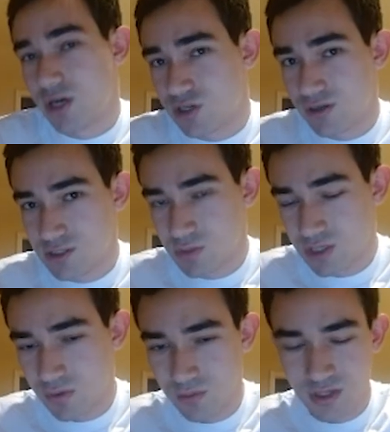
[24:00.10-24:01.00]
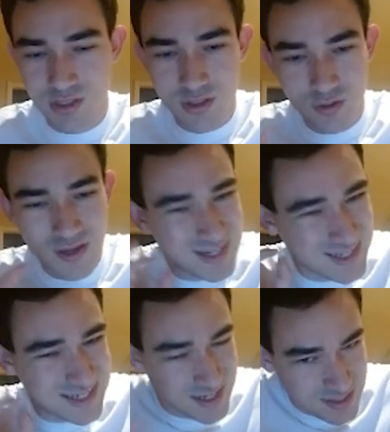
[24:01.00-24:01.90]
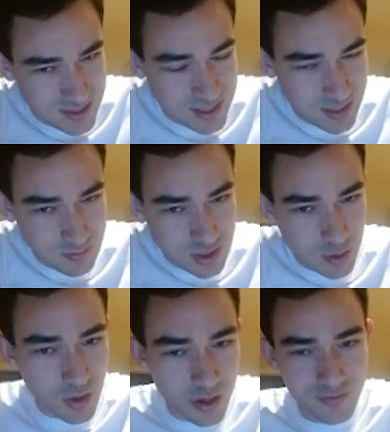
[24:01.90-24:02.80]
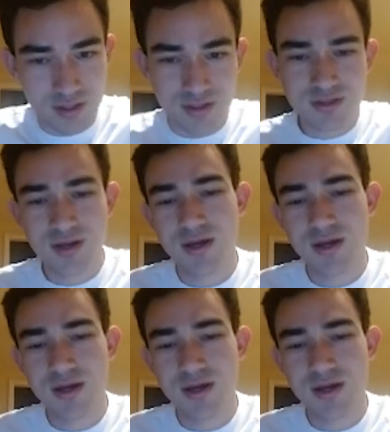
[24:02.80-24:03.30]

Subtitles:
on this bishop on b2, and doesn't seem so obvious.